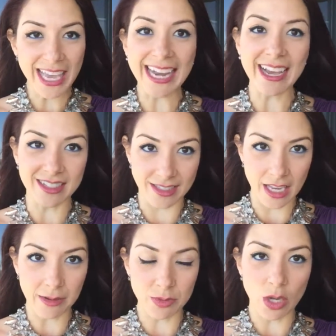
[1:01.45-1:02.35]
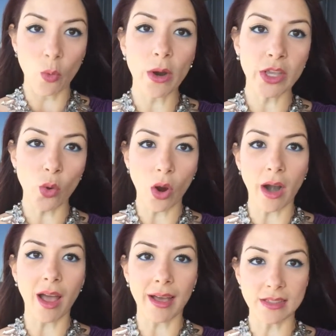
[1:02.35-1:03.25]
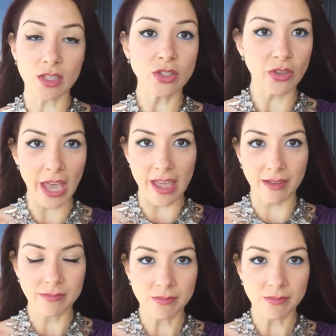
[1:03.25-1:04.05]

and accept where you are at today.